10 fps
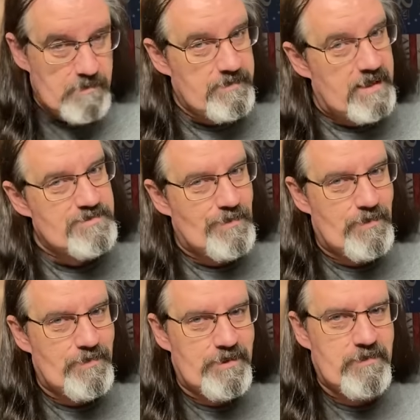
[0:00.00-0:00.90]
That's what
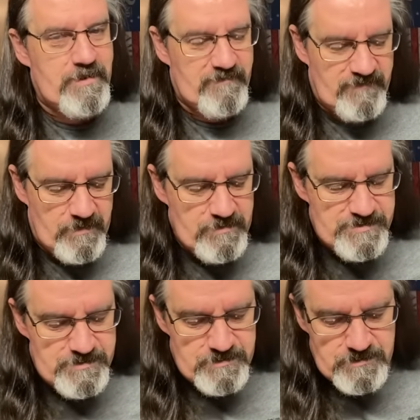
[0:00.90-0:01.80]
we're doing,
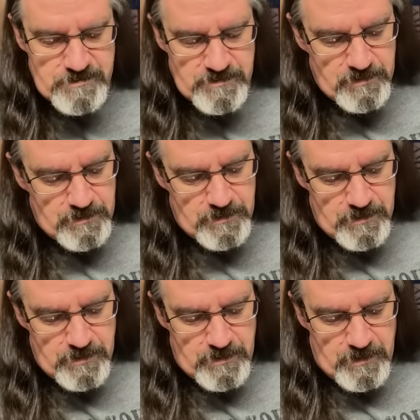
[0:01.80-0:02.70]
folks.
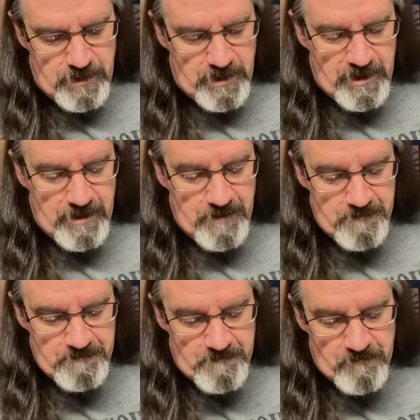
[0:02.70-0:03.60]

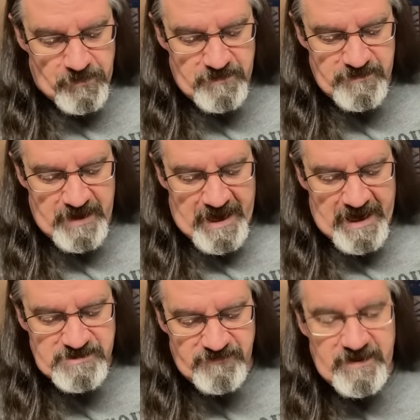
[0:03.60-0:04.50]
The
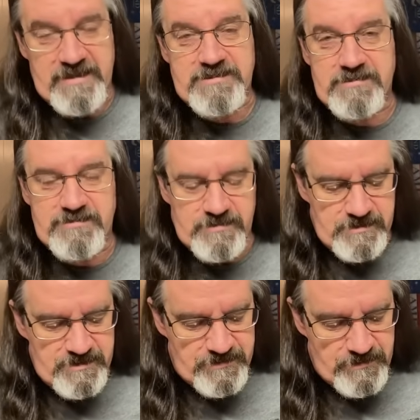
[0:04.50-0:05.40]
Act of
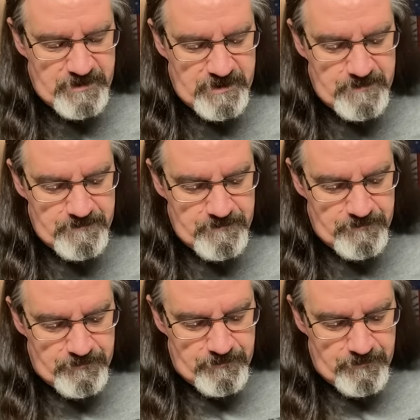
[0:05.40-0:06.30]
1833.
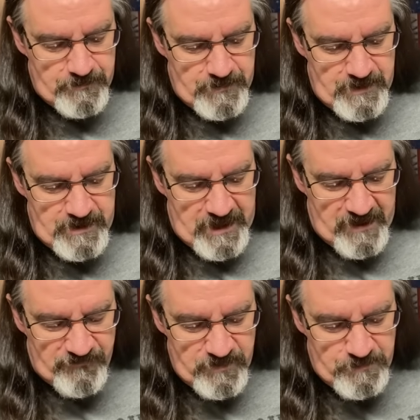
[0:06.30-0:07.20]
In
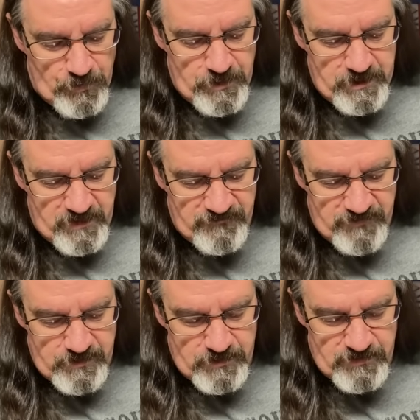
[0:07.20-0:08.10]
every point of
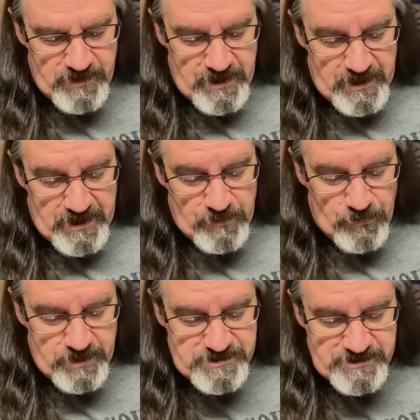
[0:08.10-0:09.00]
view in
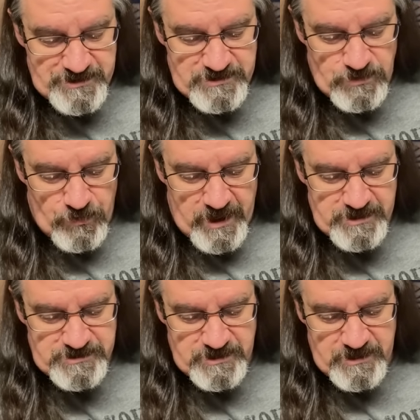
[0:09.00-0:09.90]
which this
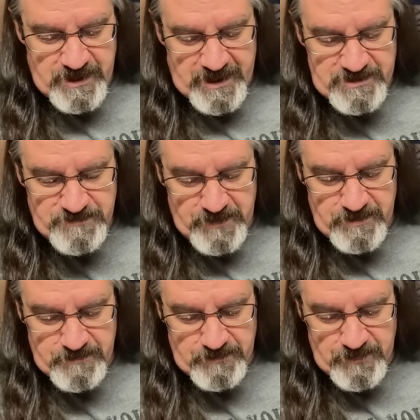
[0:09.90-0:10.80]
question has
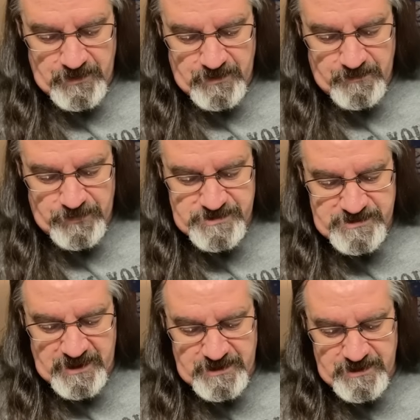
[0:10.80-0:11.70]
been
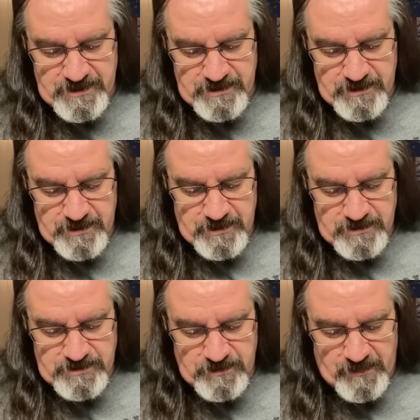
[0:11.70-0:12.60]
presented
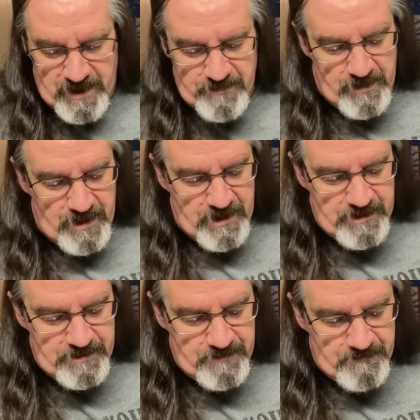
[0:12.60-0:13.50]
to my mind,